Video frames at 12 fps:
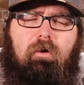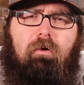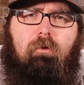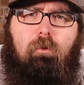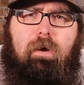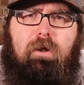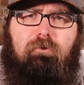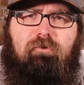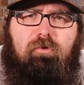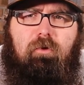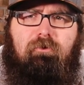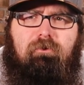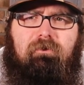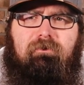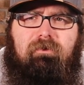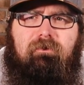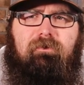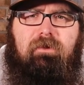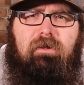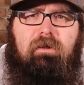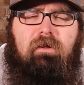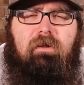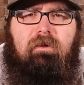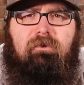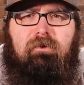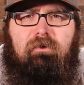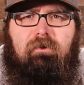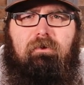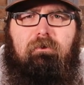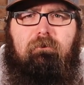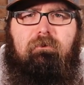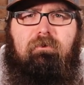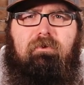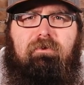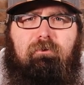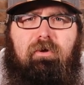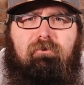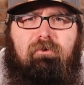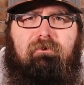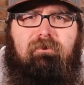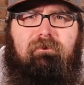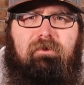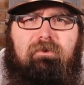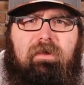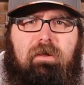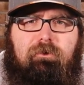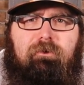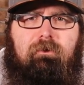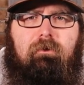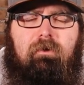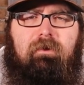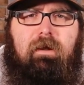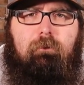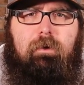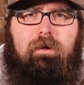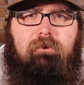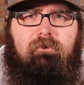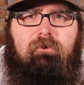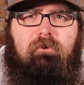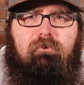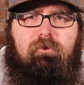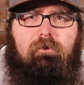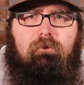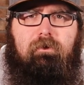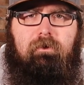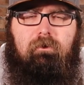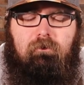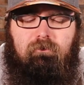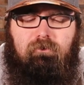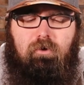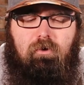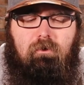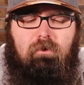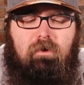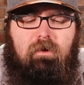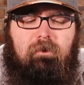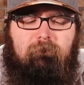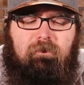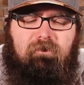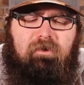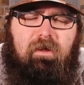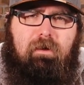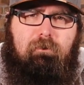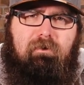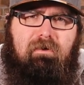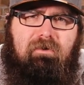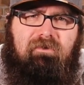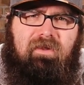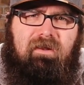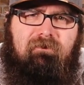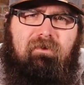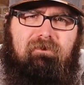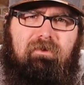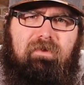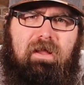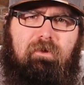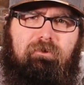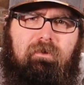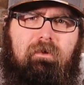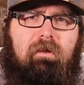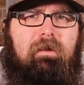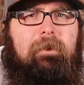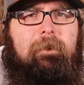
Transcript: are around 250 to 350,000 in that range generally. So this guy right around 10 to 50,000.